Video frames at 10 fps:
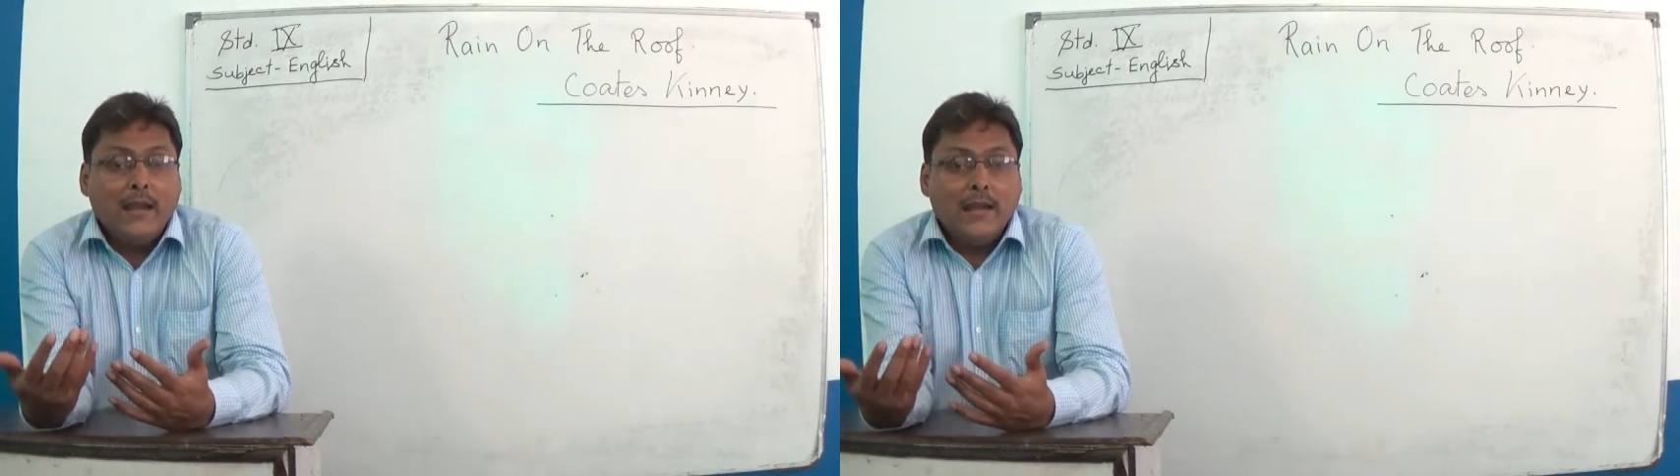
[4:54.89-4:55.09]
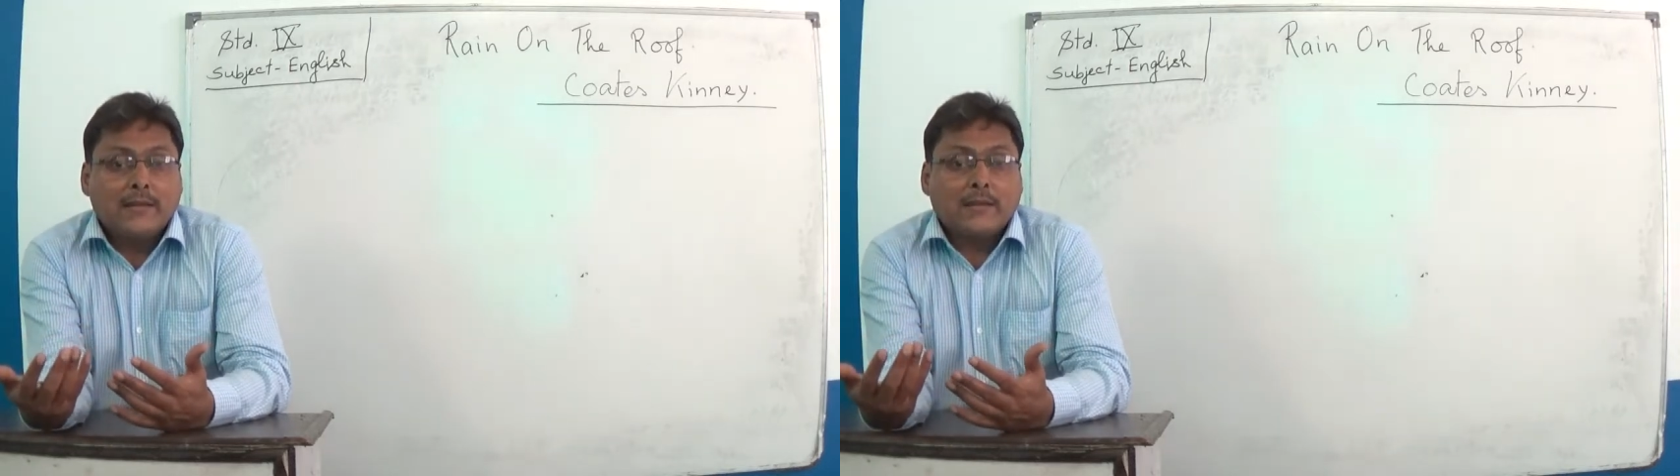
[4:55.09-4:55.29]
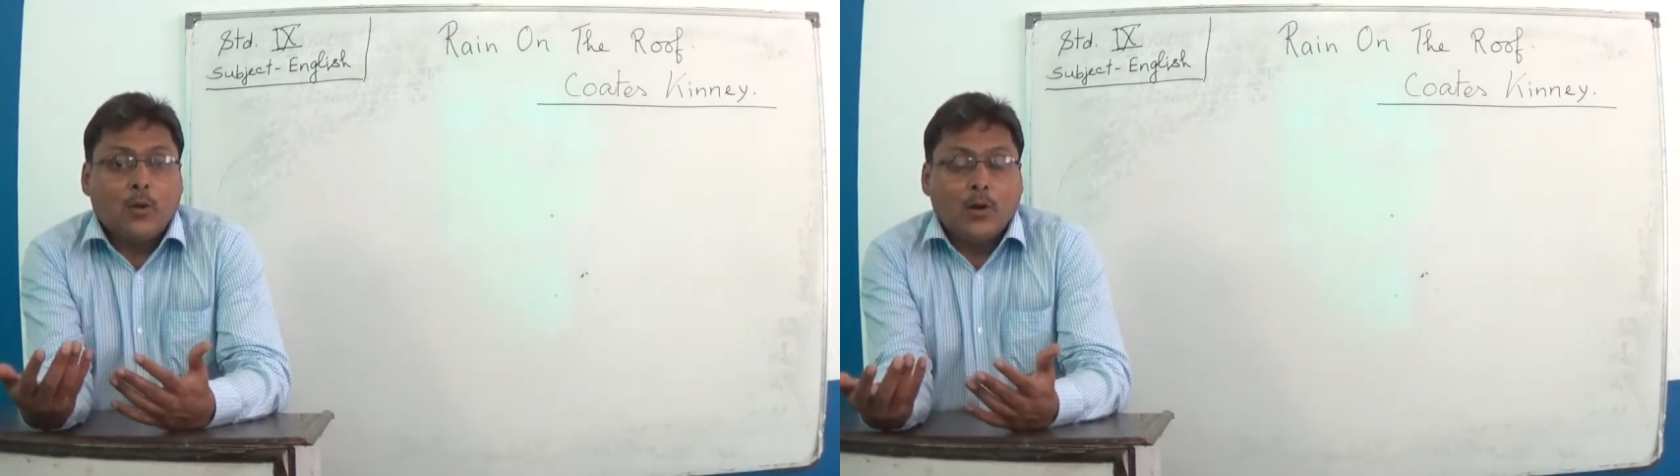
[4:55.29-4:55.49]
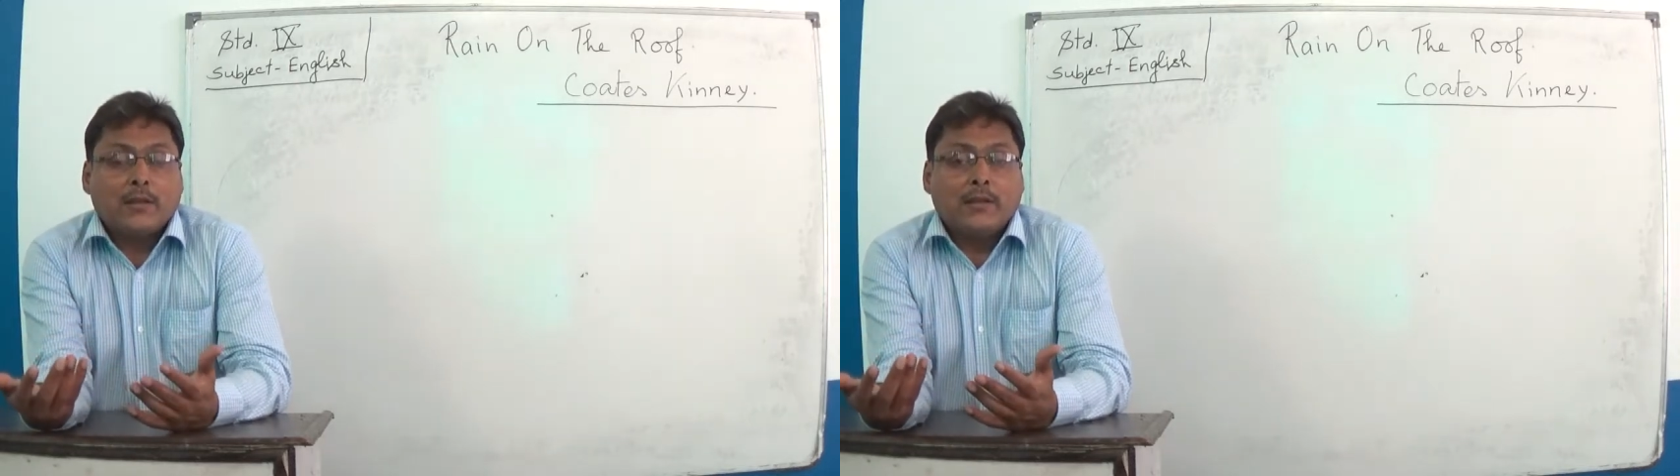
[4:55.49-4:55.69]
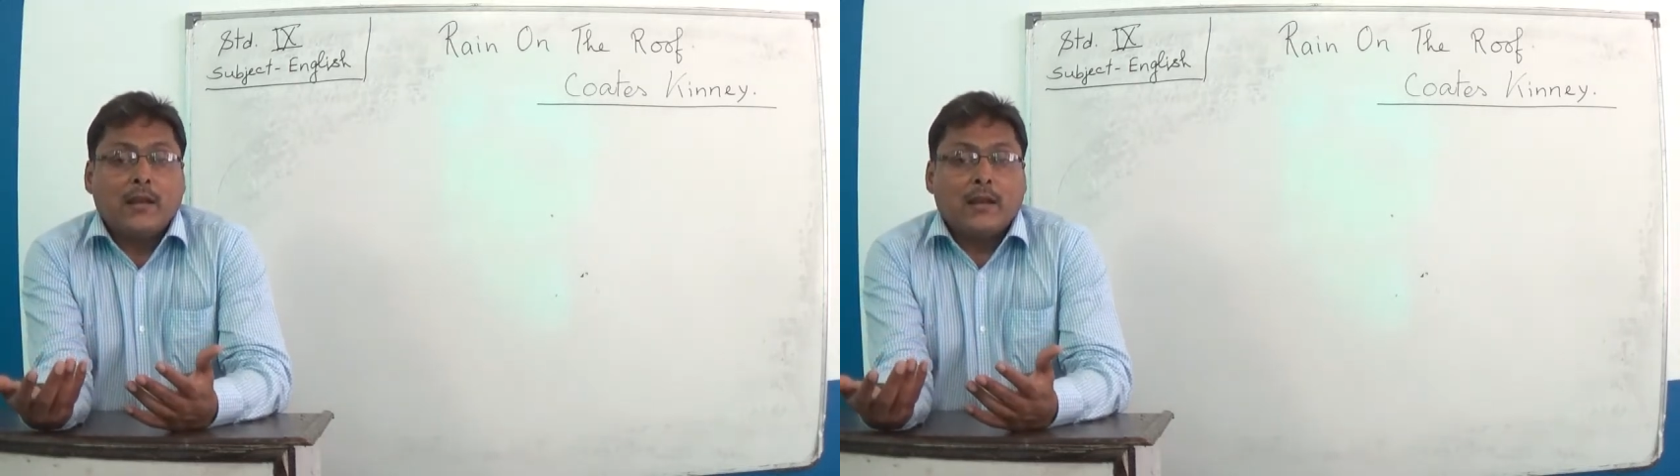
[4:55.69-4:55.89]
it's
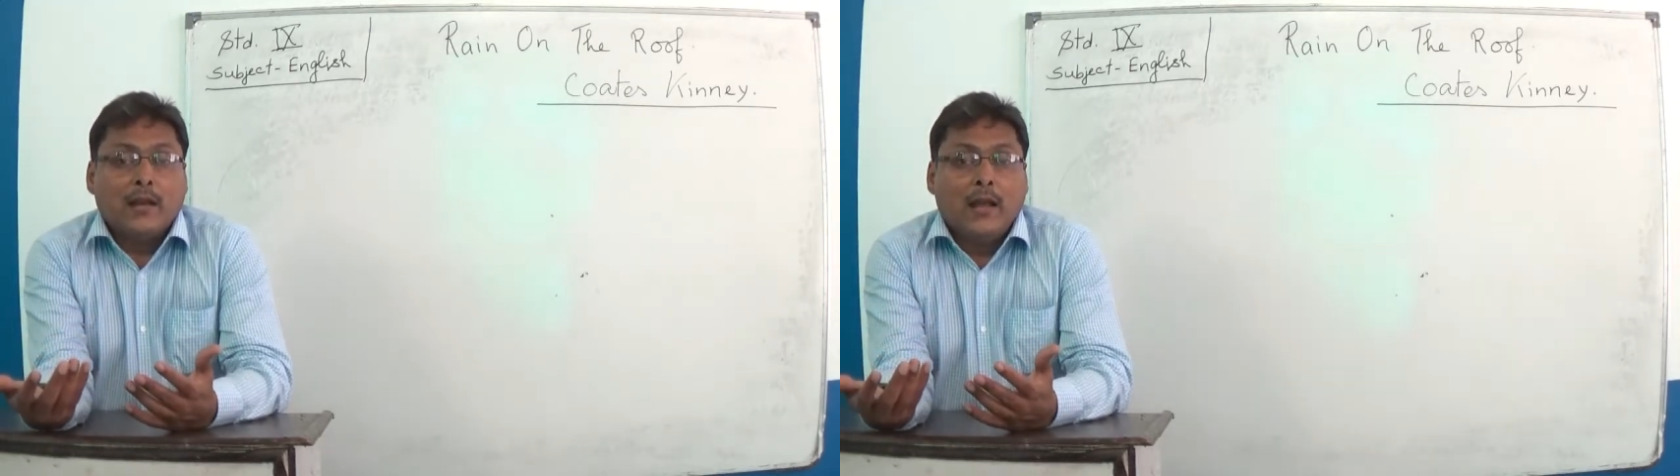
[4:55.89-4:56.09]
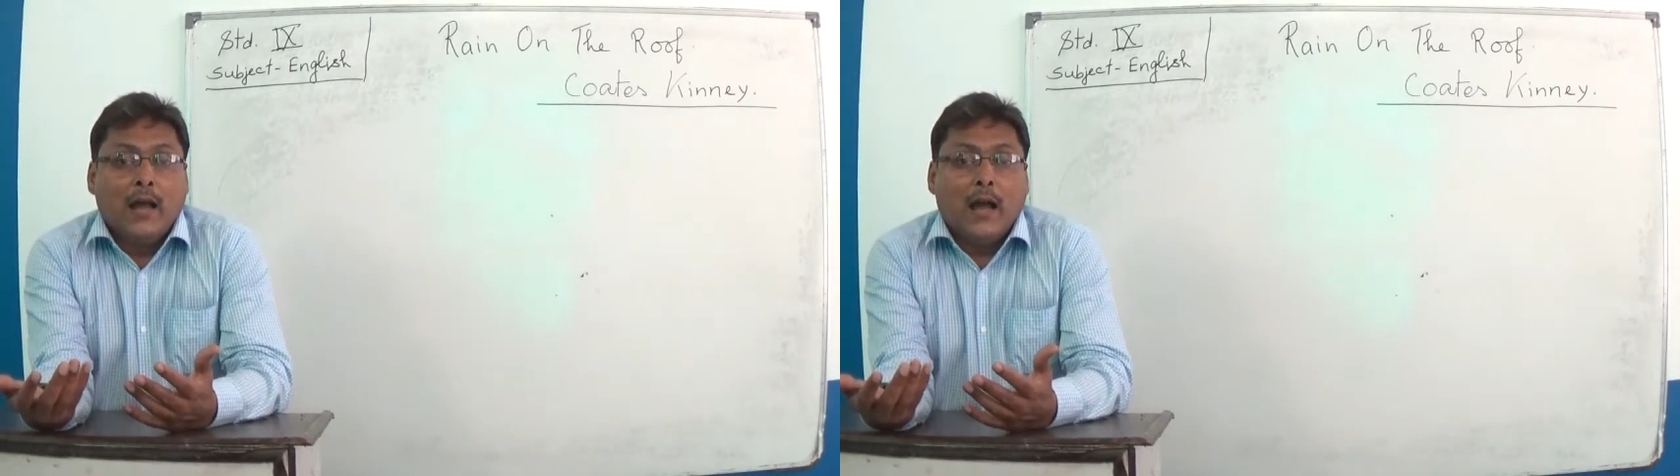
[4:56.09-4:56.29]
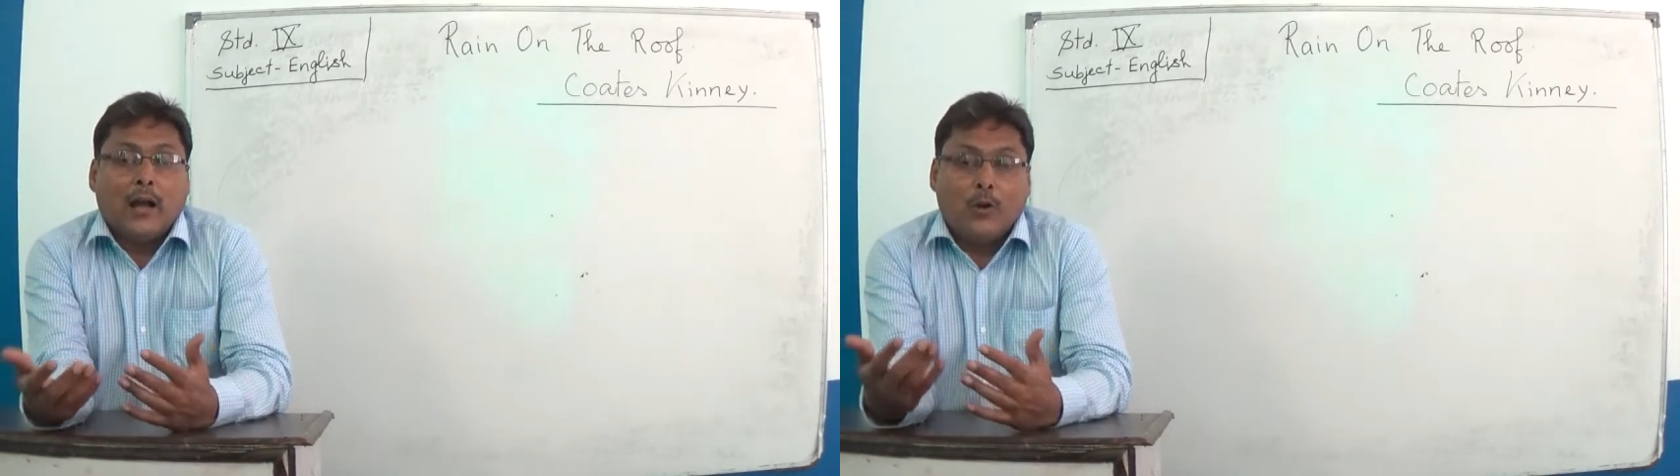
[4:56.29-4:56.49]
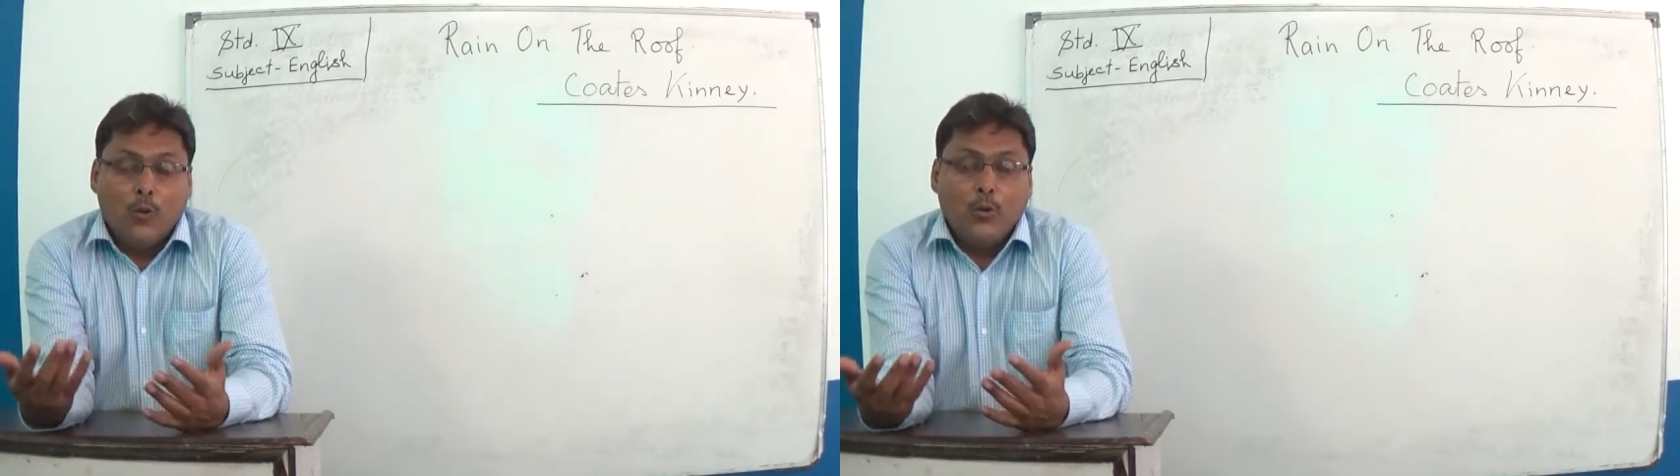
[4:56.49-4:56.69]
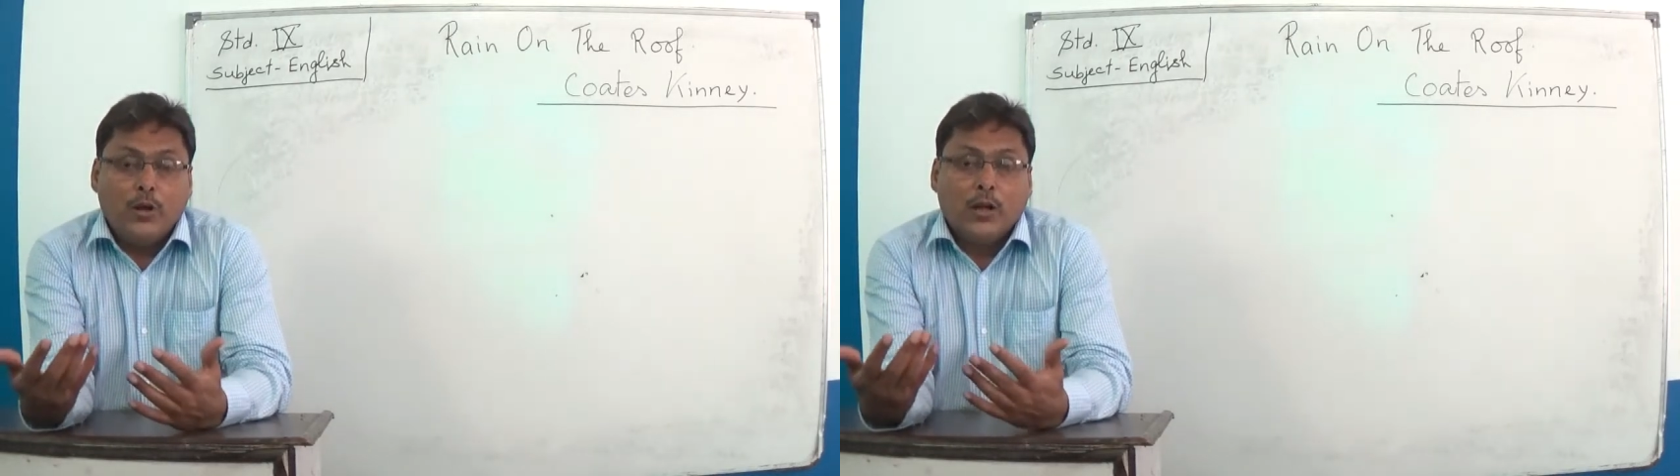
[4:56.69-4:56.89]
considered a
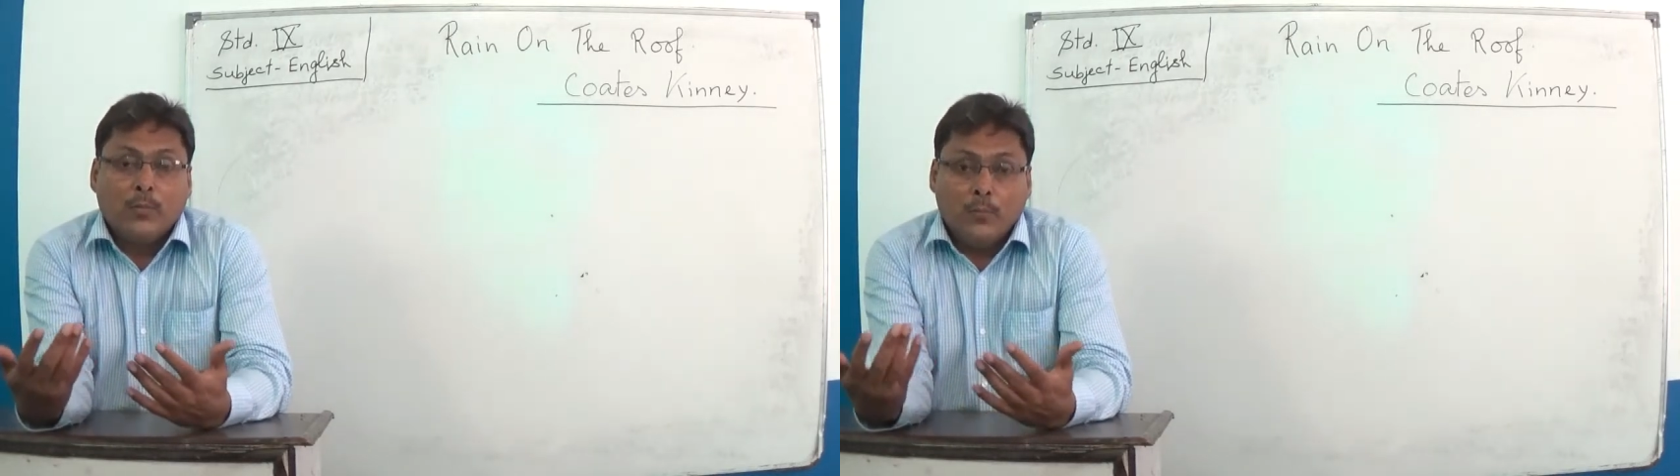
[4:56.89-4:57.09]
good,